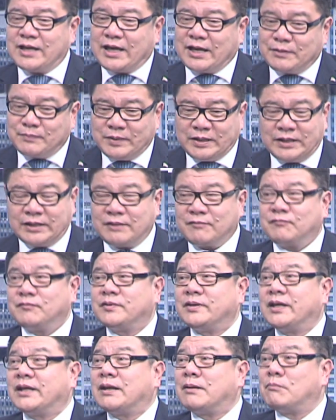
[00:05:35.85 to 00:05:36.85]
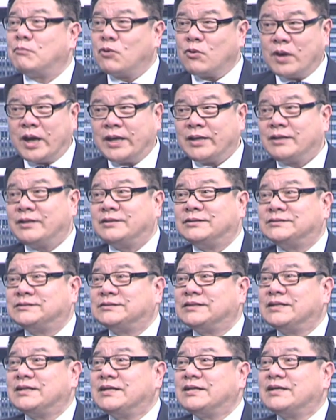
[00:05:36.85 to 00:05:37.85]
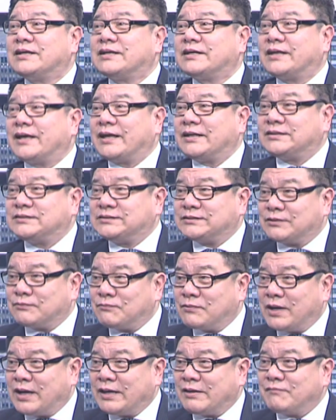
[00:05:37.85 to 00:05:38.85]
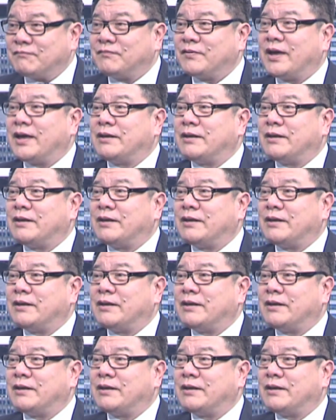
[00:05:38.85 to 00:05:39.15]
I believe there are more islands can survive,